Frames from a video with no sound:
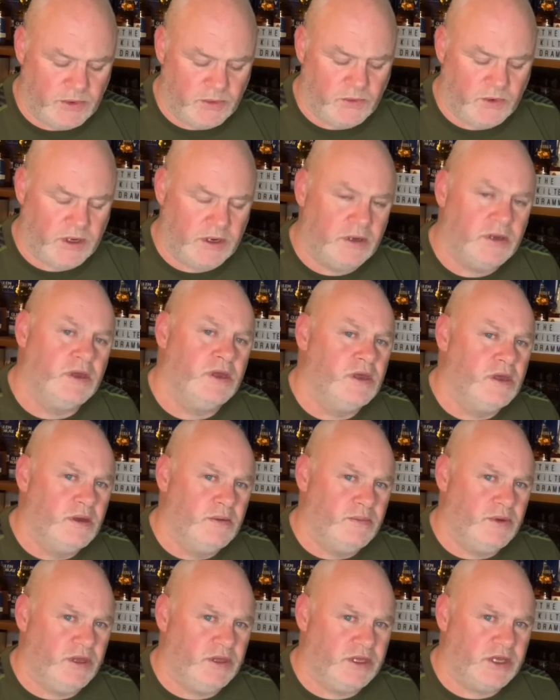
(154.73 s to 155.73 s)
one,
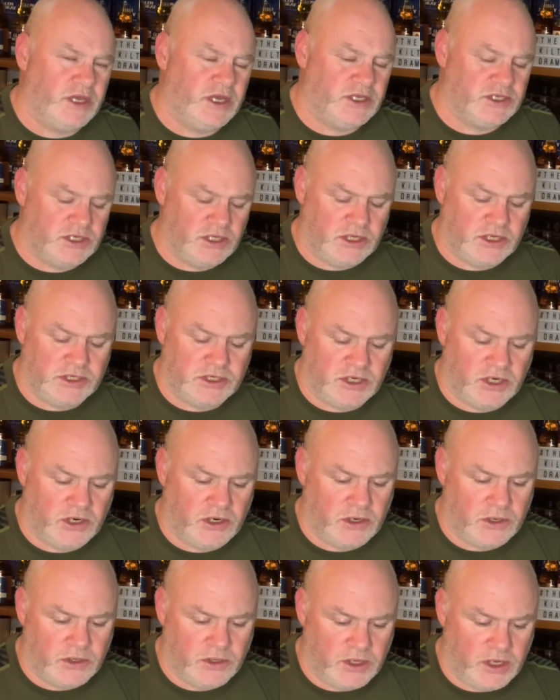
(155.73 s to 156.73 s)
but in the case of this
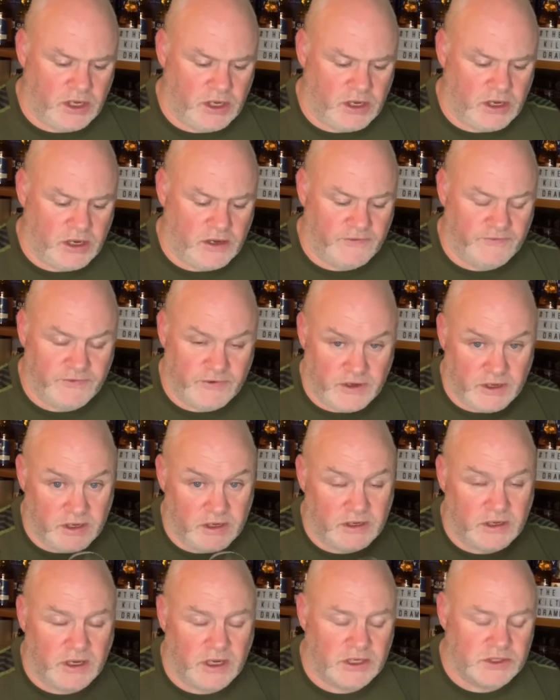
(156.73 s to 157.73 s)
year they have
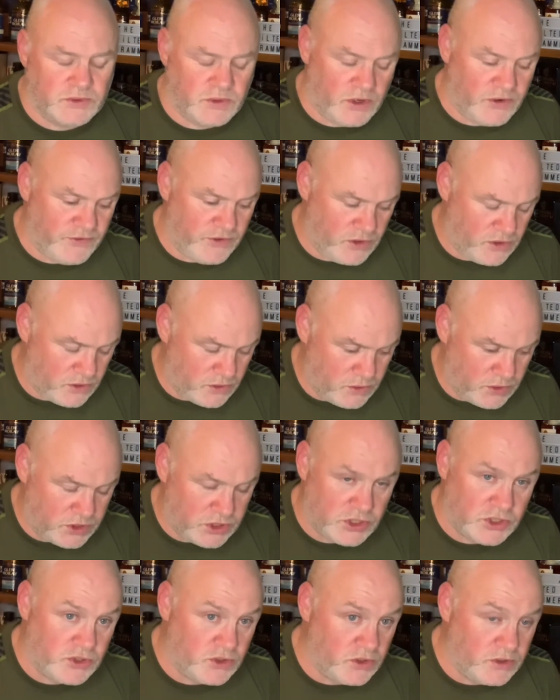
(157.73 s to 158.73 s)
a 12-year-old, which
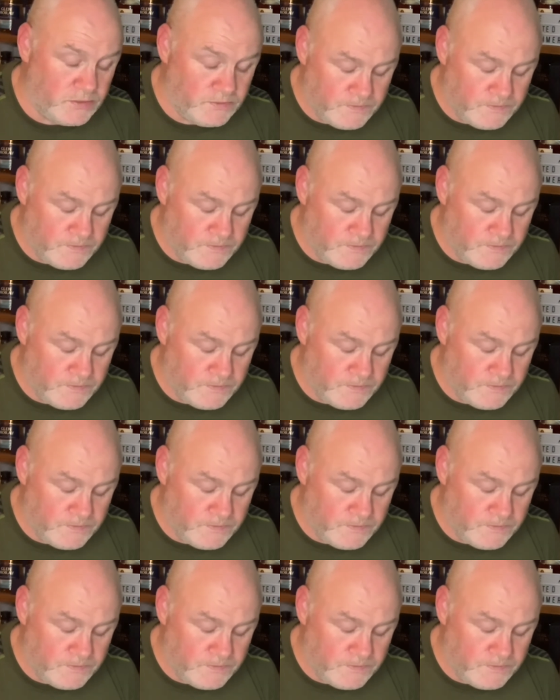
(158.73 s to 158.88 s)
is good.